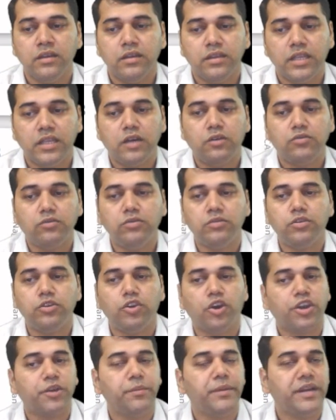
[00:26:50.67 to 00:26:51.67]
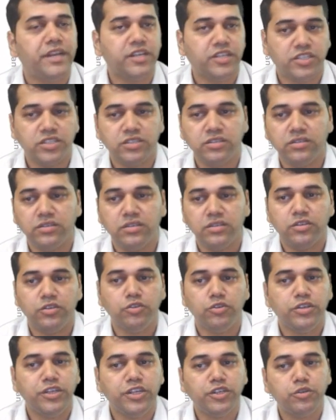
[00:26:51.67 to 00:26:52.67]
Now documentation,
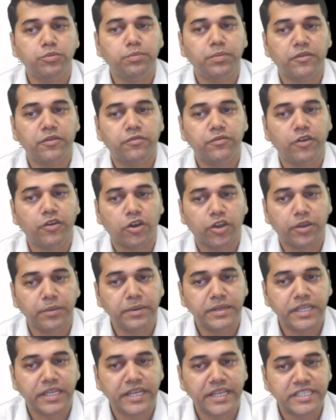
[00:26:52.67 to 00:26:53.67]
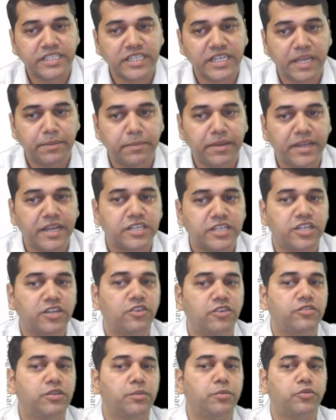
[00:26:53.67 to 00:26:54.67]
you need to document the nature, timing, extent
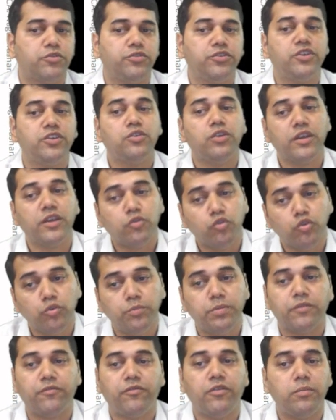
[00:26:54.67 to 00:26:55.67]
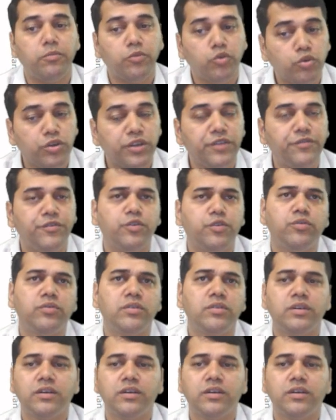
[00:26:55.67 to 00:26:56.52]
of the procedure, like who performed, who reviewed.